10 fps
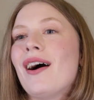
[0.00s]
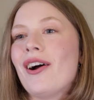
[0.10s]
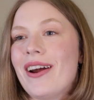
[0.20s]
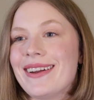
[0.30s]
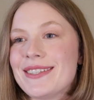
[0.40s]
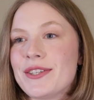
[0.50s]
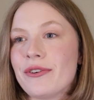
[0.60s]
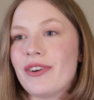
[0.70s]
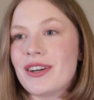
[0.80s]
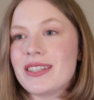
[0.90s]
All right,
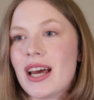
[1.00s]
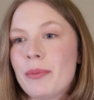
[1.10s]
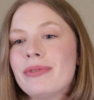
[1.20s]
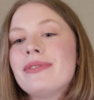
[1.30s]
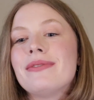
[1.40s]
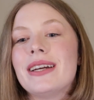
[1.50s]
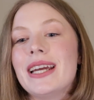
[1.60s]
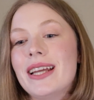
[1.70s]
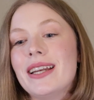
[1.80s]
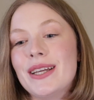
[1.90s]
so first up,
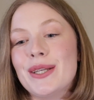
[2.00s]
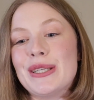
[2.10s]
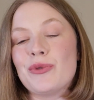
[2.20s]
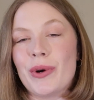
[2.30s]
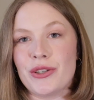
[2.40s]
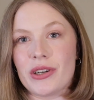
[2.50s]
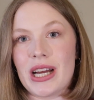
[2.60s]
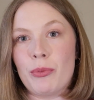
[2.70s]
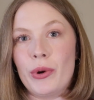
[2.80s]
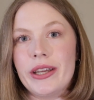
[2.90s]
it is Winter
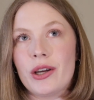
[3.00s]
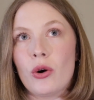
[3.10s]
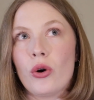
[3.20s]
Cup week,